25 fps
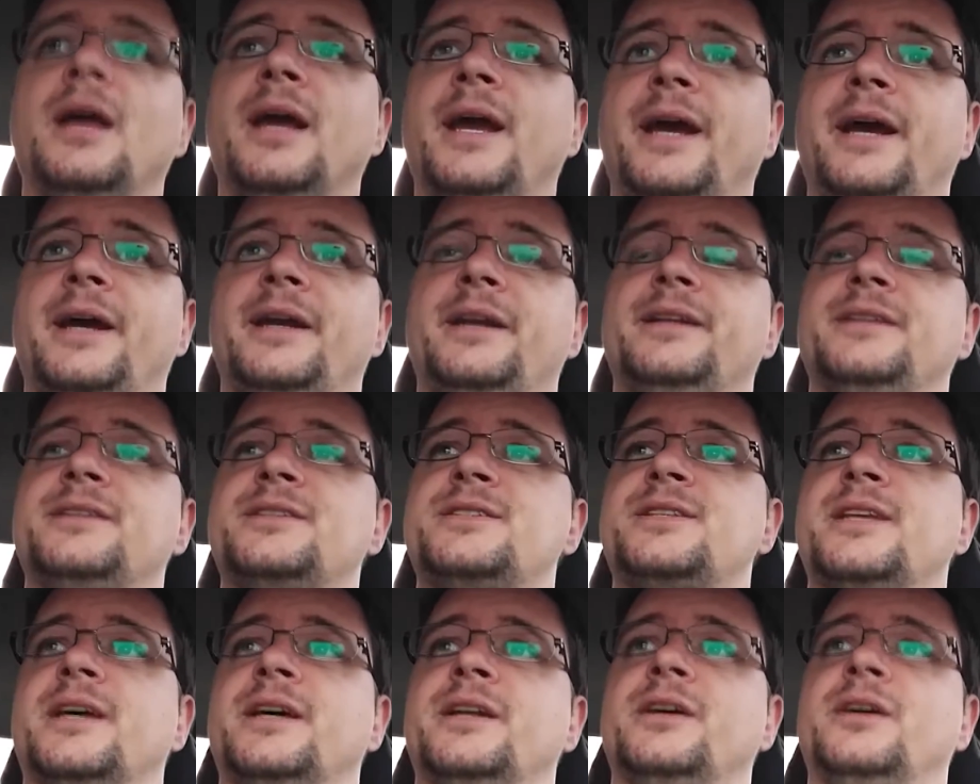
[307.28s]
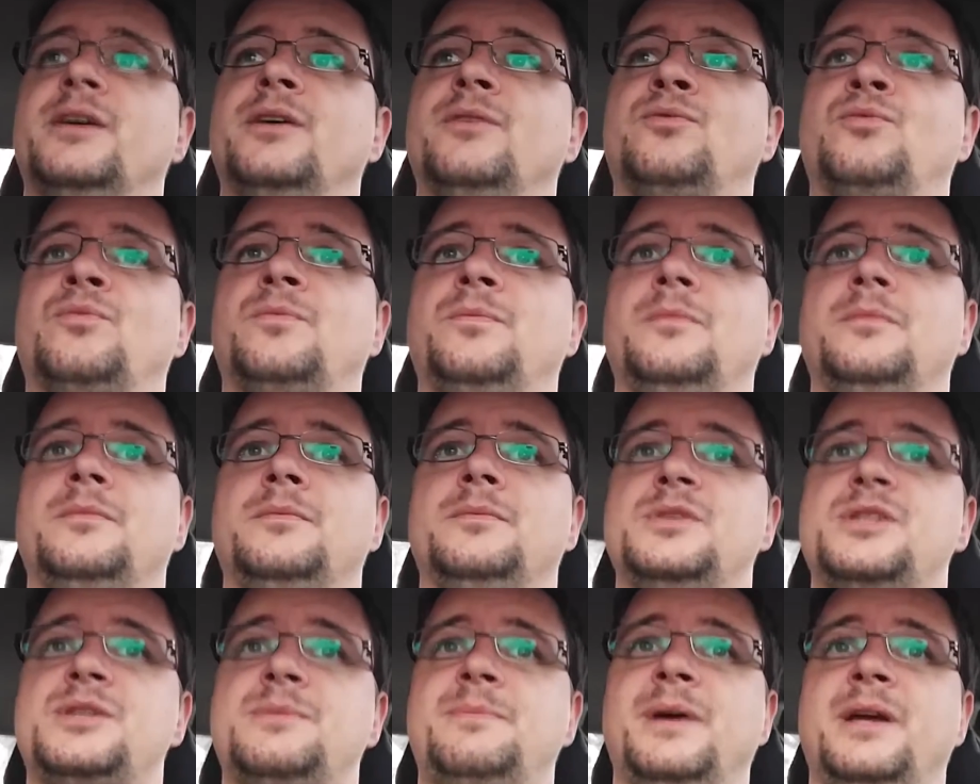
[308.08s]
and instead of
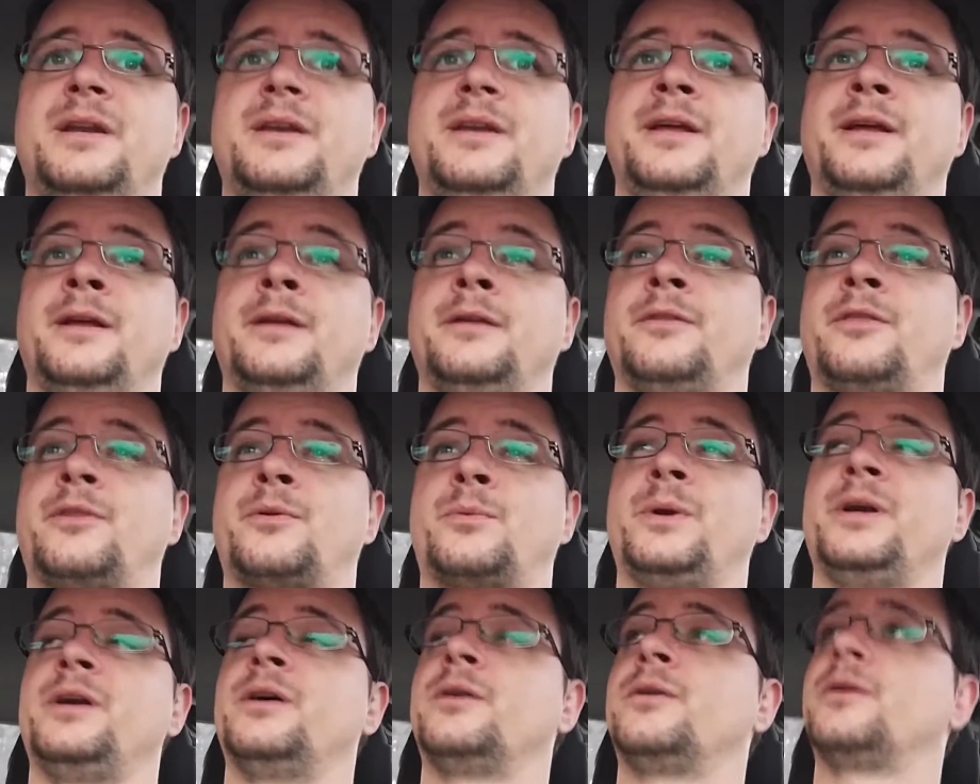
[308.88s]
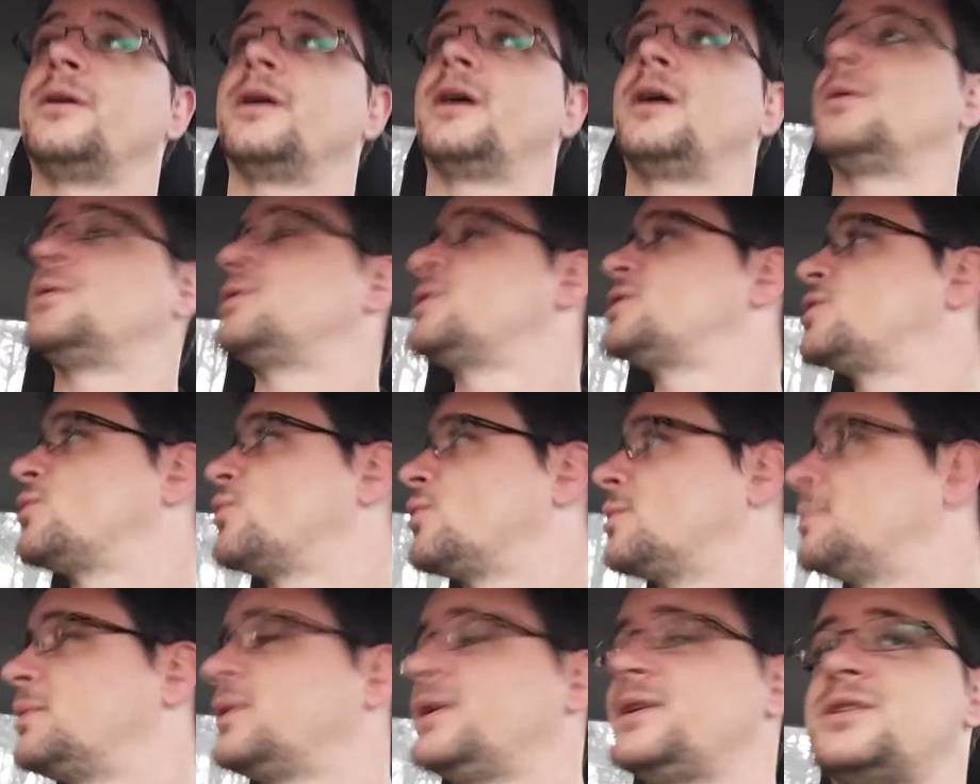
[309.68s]
spending $300 to
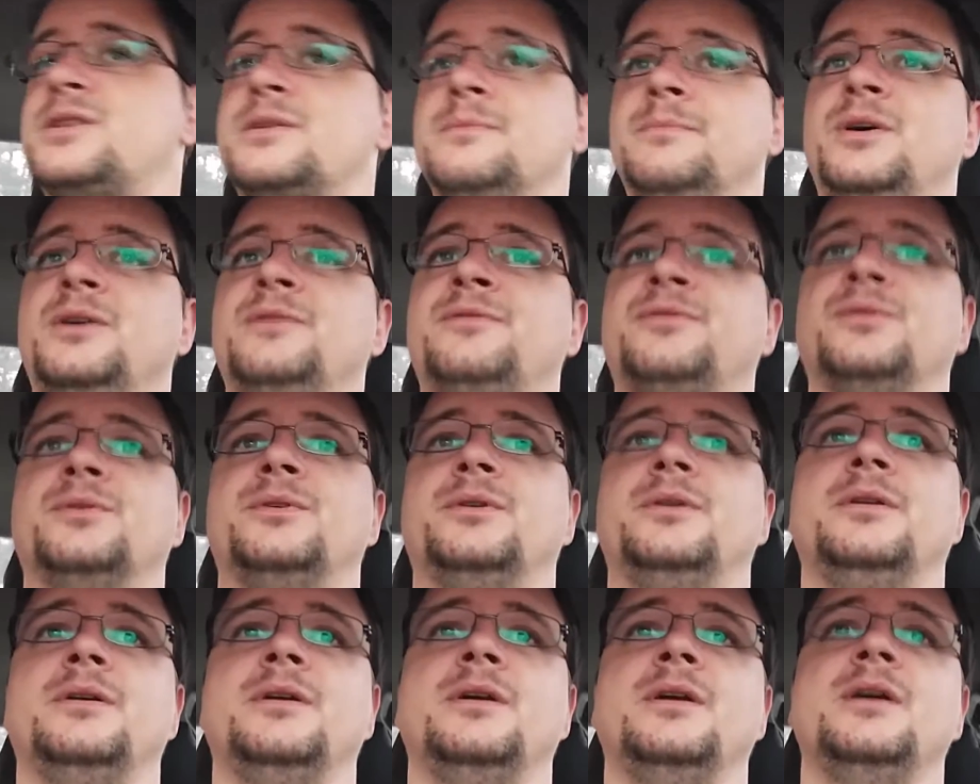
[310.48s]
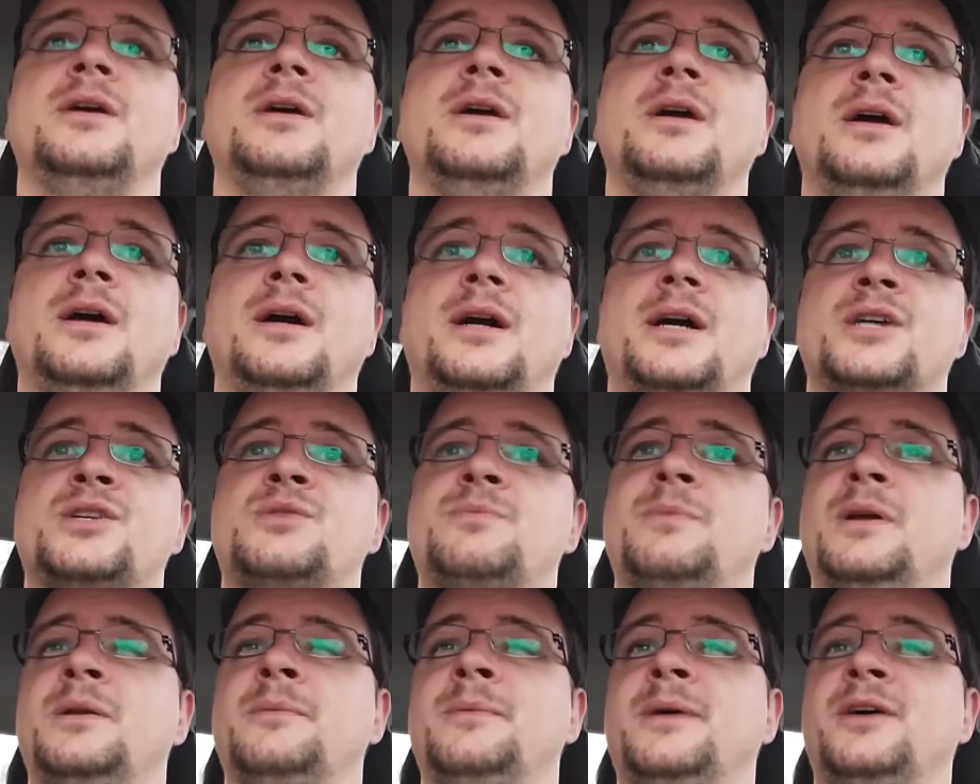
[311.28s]
replace the muffler, I
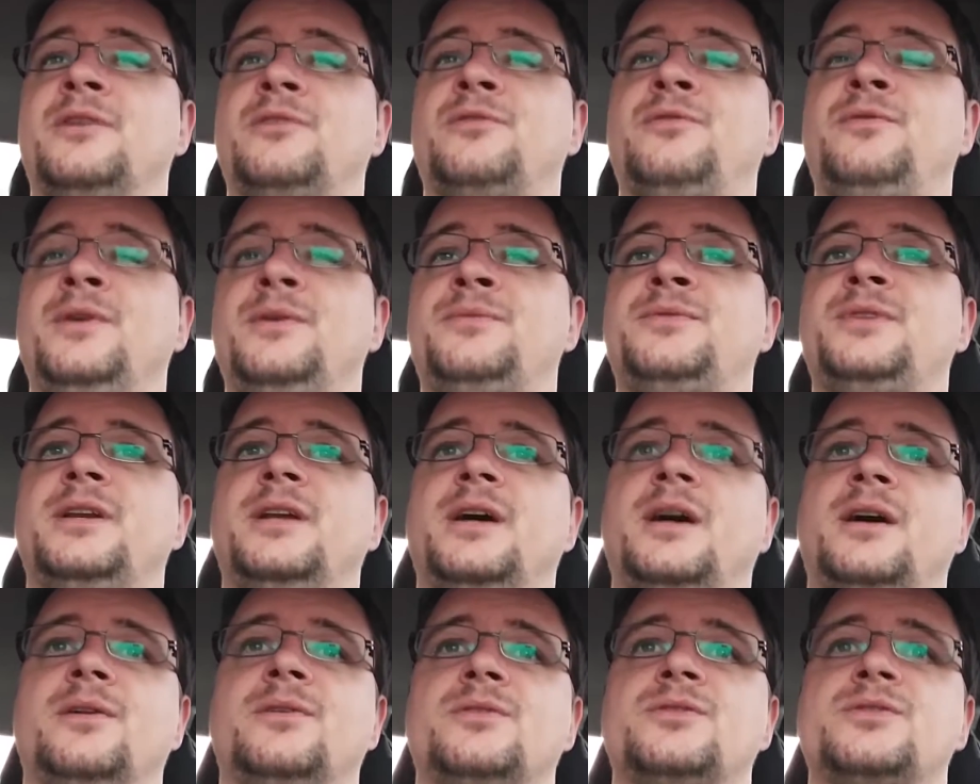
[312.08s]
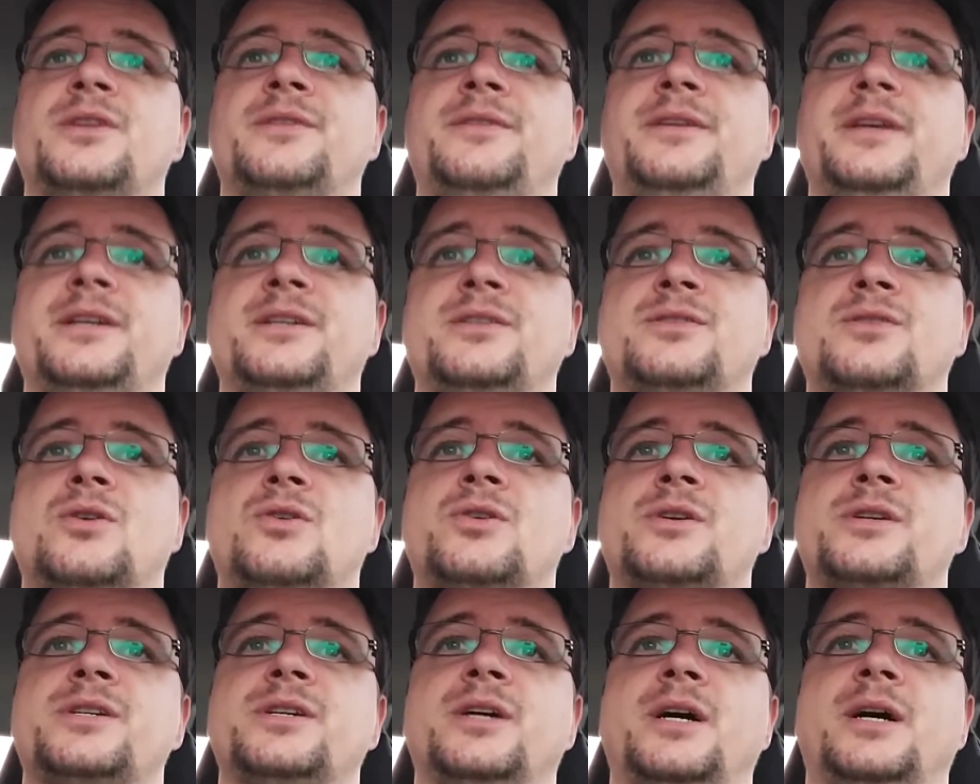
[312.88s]
spent about $50 at the
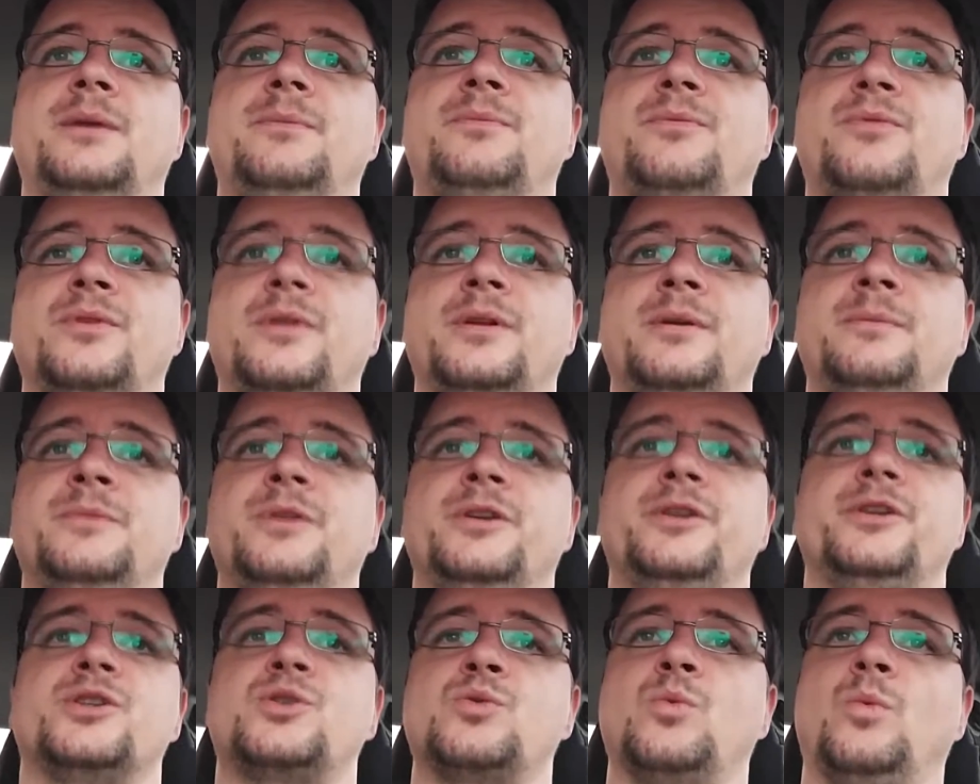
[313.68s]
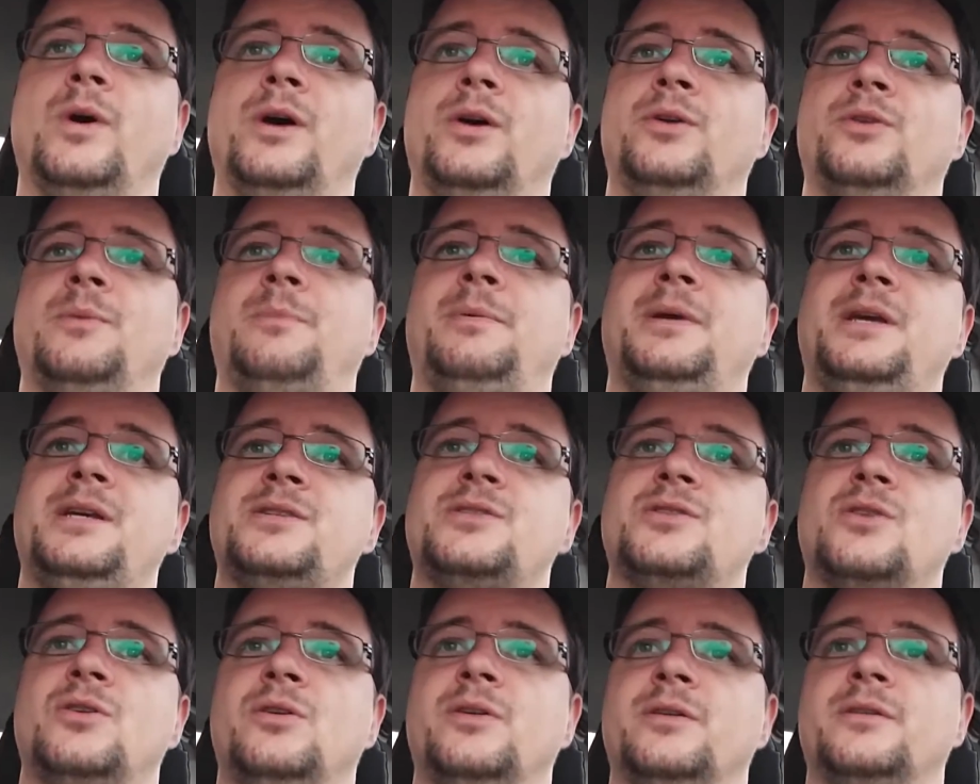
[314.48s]
exhaust shop for them to just weld a
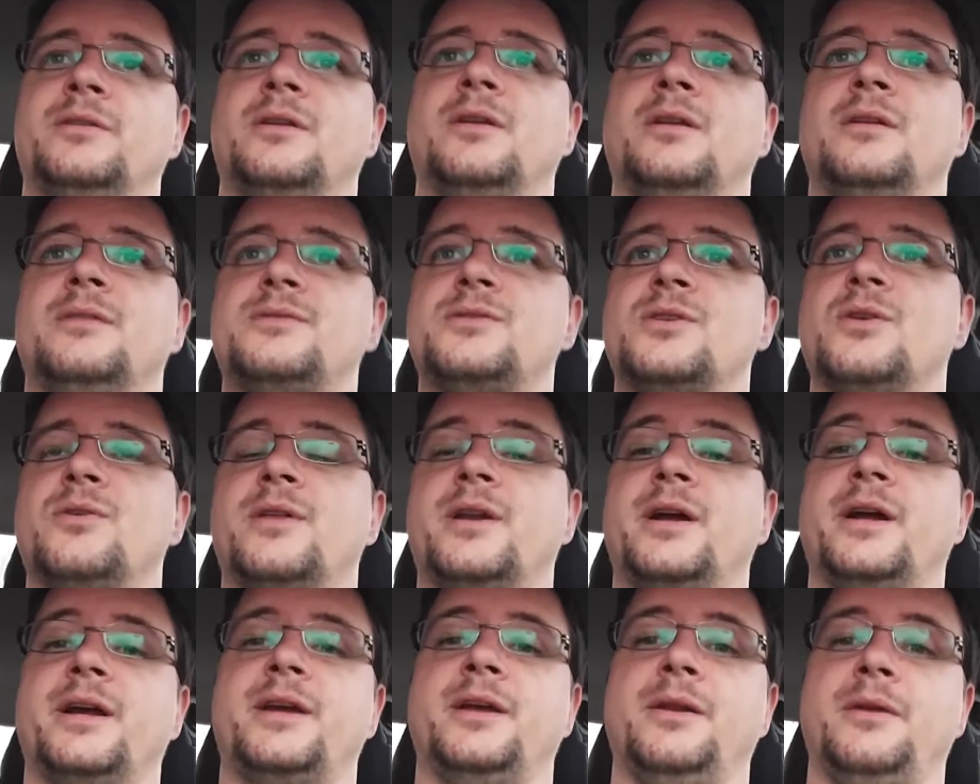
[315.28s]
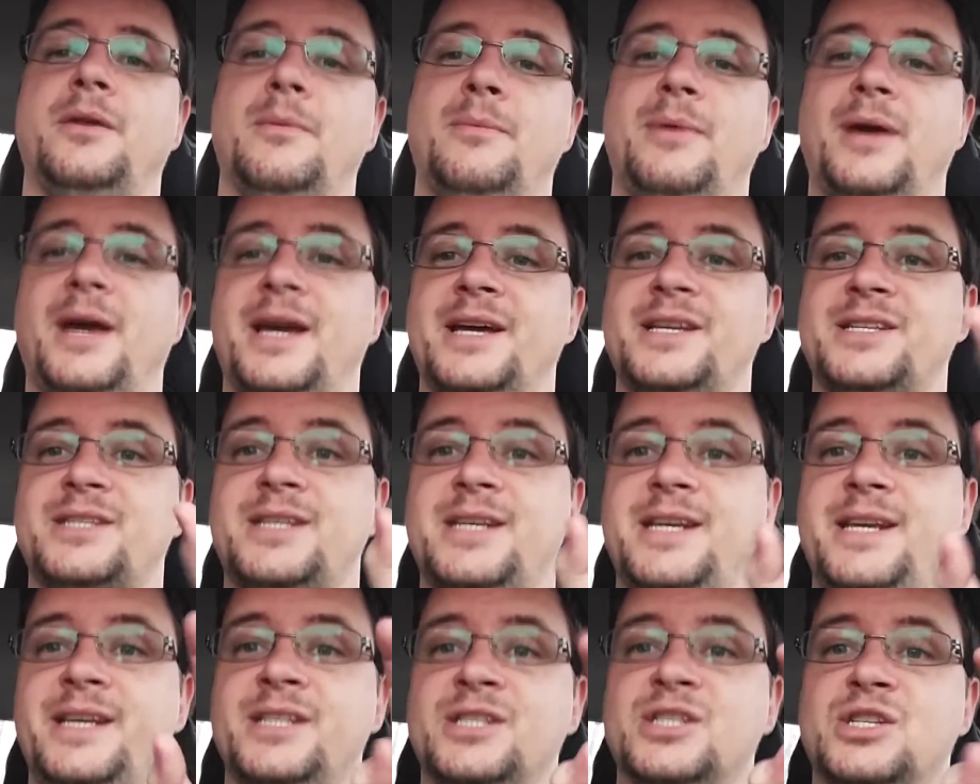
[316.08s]
piece on so that I could
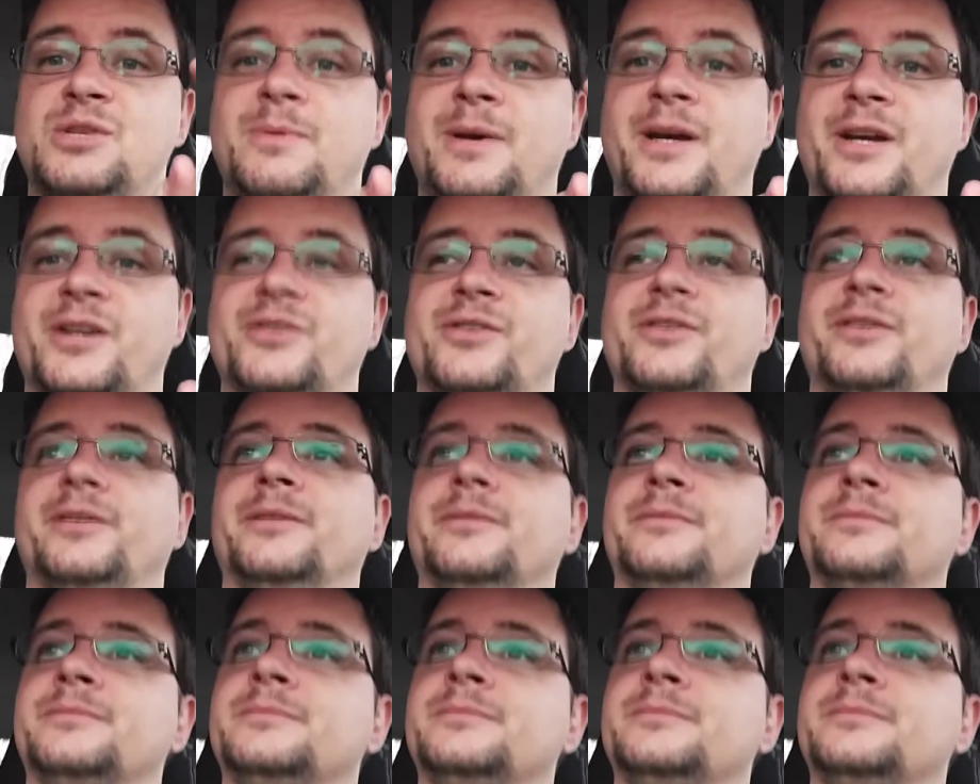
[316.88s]
pass inspection.